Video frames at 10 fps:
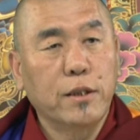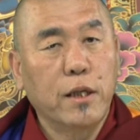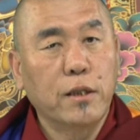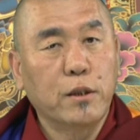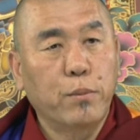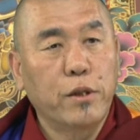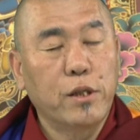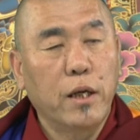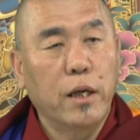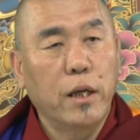And
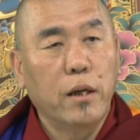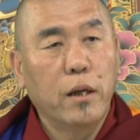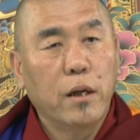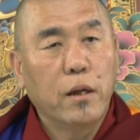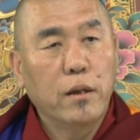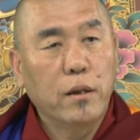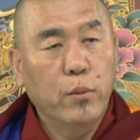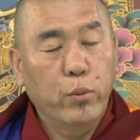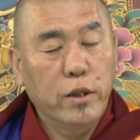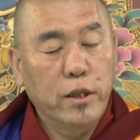especially
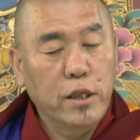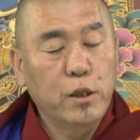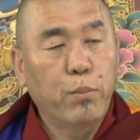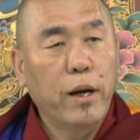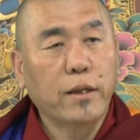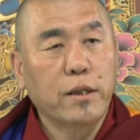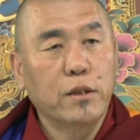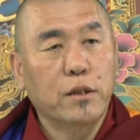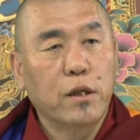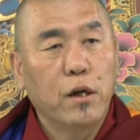with this
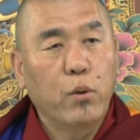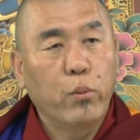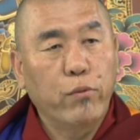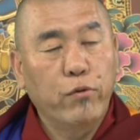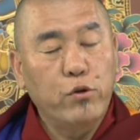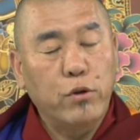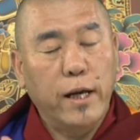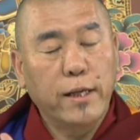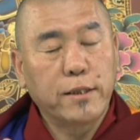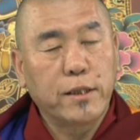practice, we
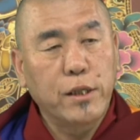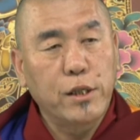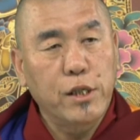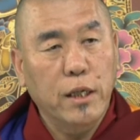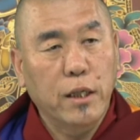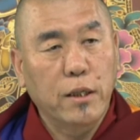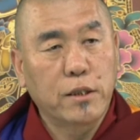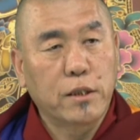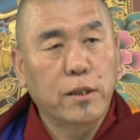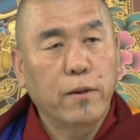visualize 3 channels,